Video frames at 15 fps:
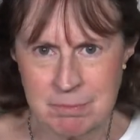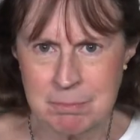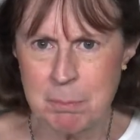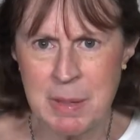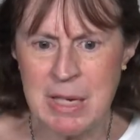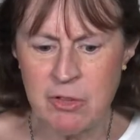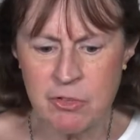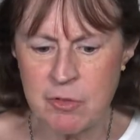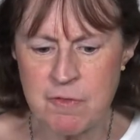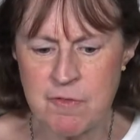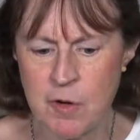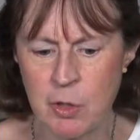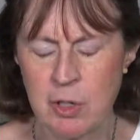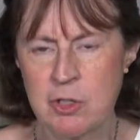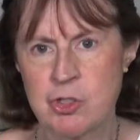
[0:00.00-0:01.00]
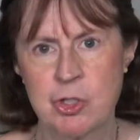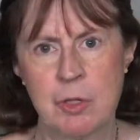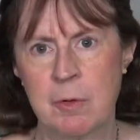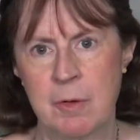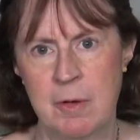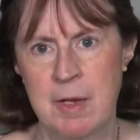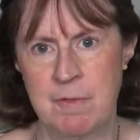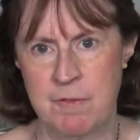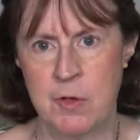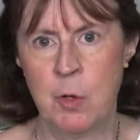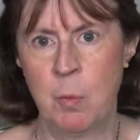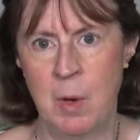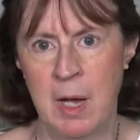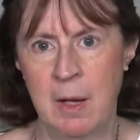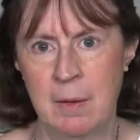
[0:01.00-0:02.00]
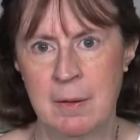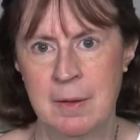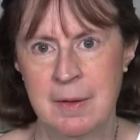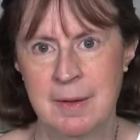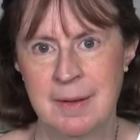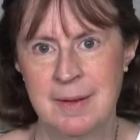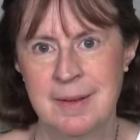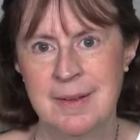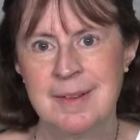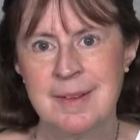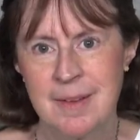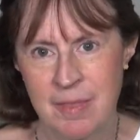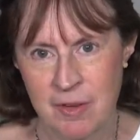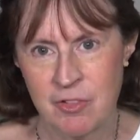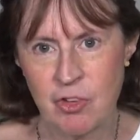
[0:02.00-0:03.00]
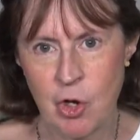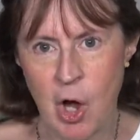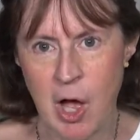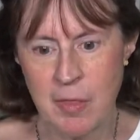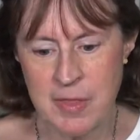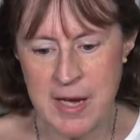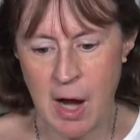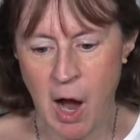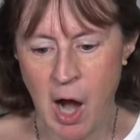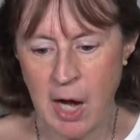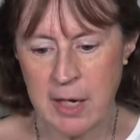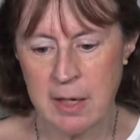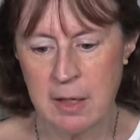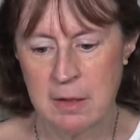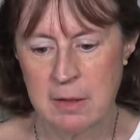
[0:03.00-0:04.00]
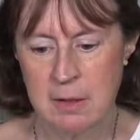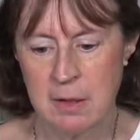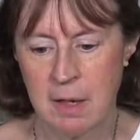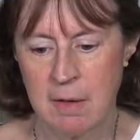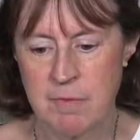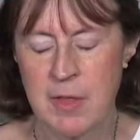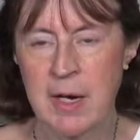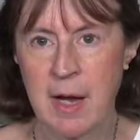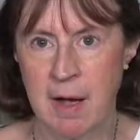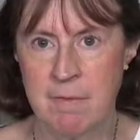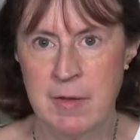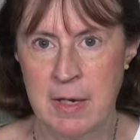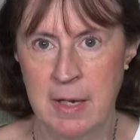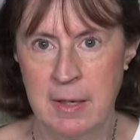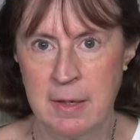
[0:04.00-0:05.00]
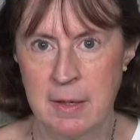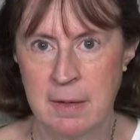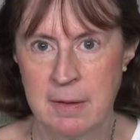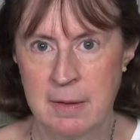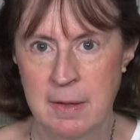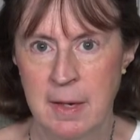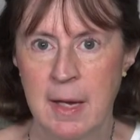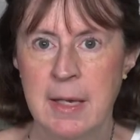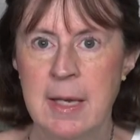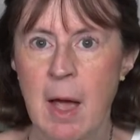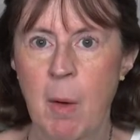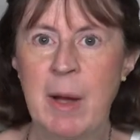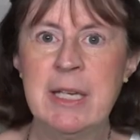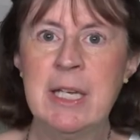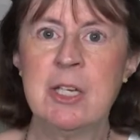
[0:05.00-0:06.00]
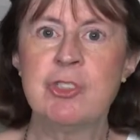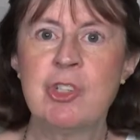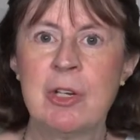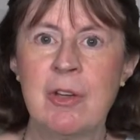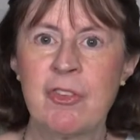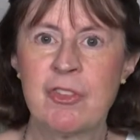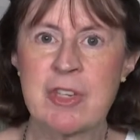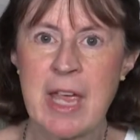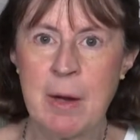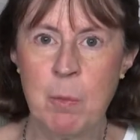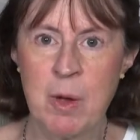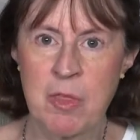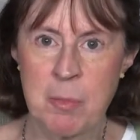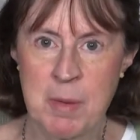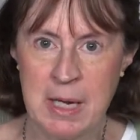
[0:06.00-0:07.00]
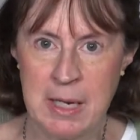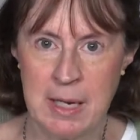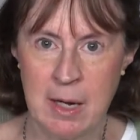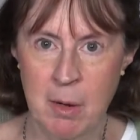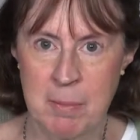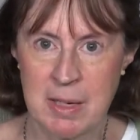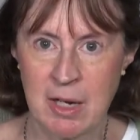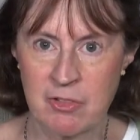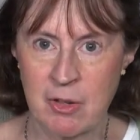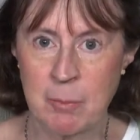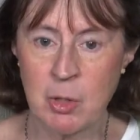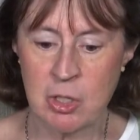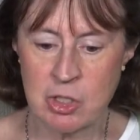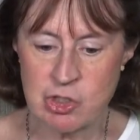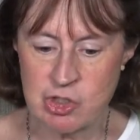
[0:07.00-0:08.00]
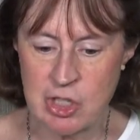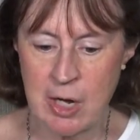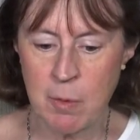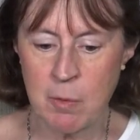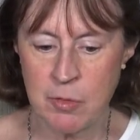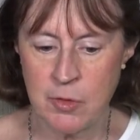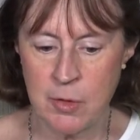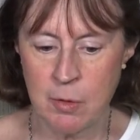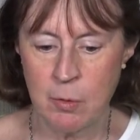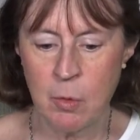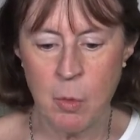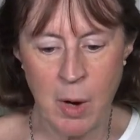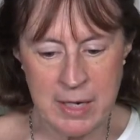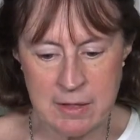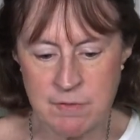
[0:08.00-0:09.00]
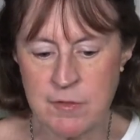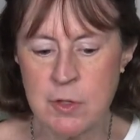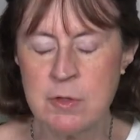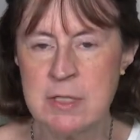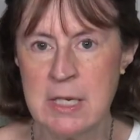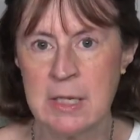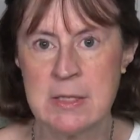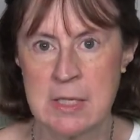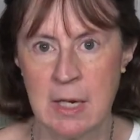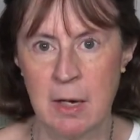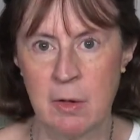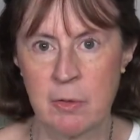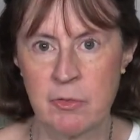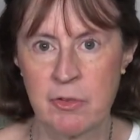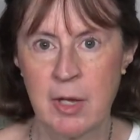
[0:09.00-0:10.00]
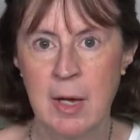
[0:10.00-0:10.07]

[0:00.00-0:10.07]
piece of furniture, if you will, that's called the Ark of the Covenant? Now I need you to stay with me here because I'm going to share with you quite a few details,